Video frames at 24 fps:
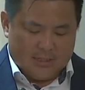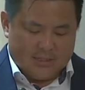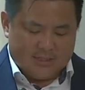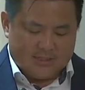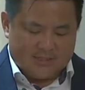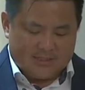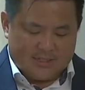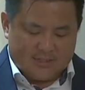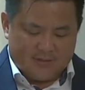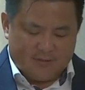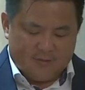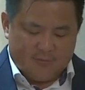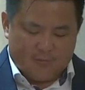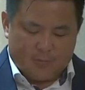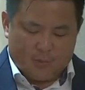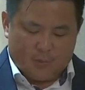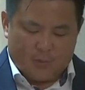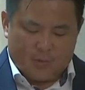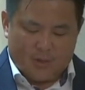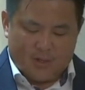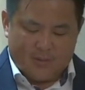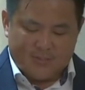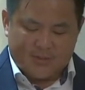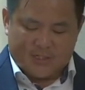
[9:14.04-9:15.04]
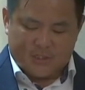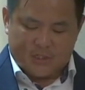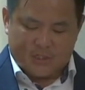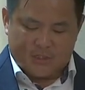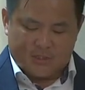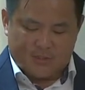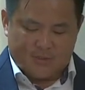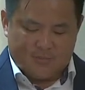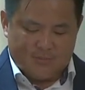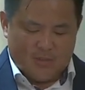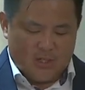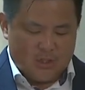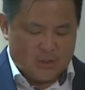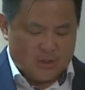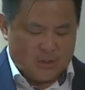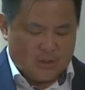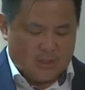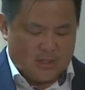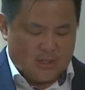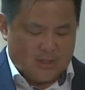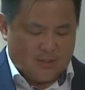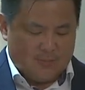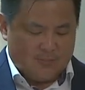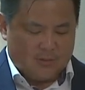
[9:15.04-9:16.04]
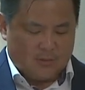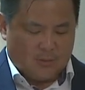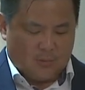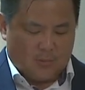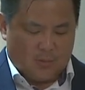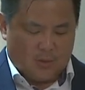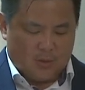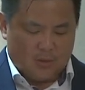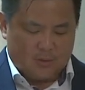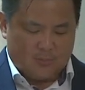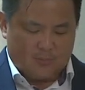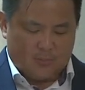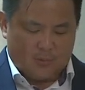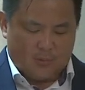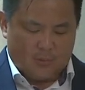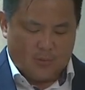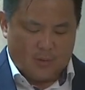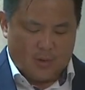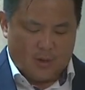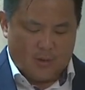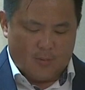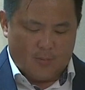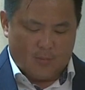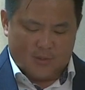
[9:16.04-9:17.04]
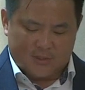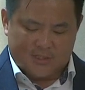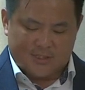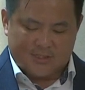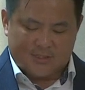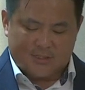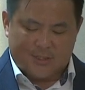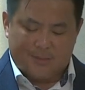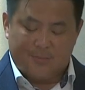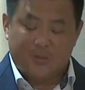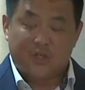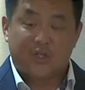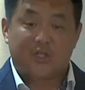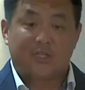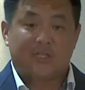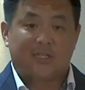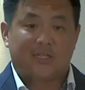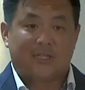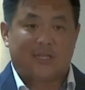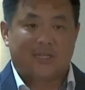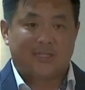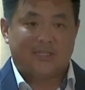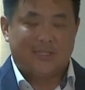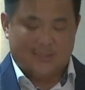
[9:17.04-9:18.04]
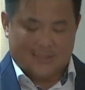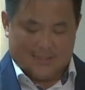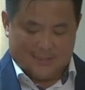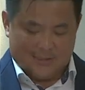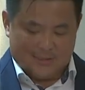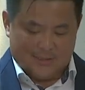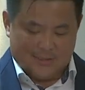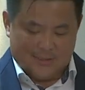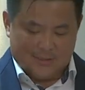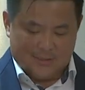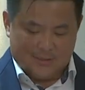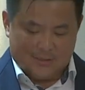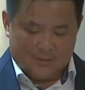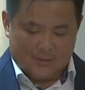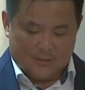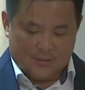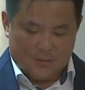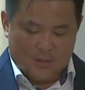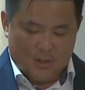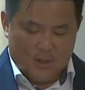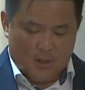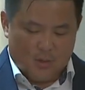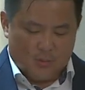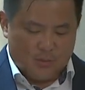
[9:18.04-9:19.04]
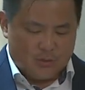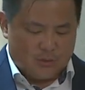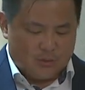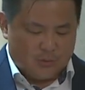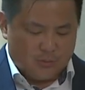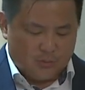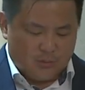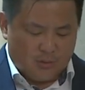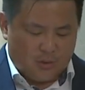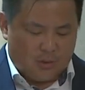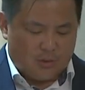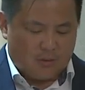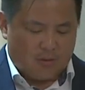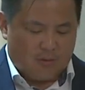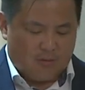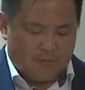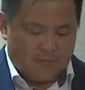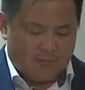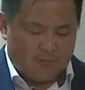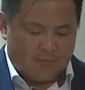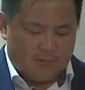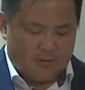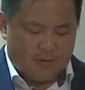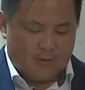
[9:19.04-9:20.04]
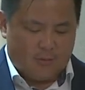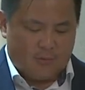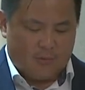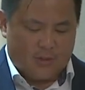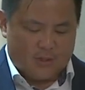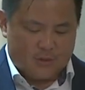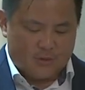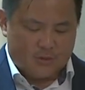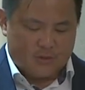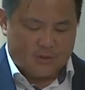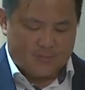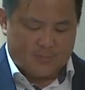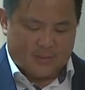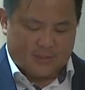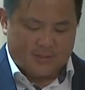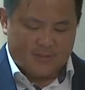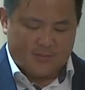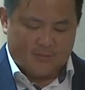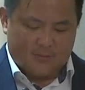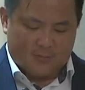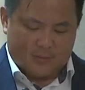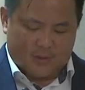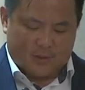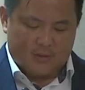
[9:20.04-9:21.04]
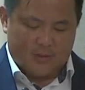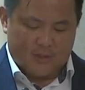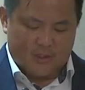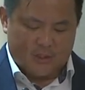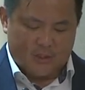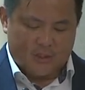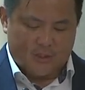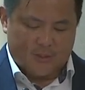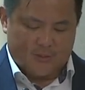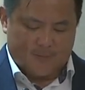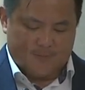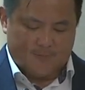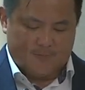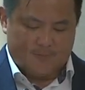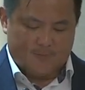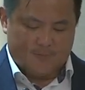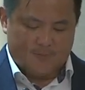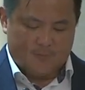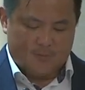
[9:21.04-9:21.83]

Incentive programs such as Major Games Award Program was established in the 1990s, which do not confer retrospective recognition.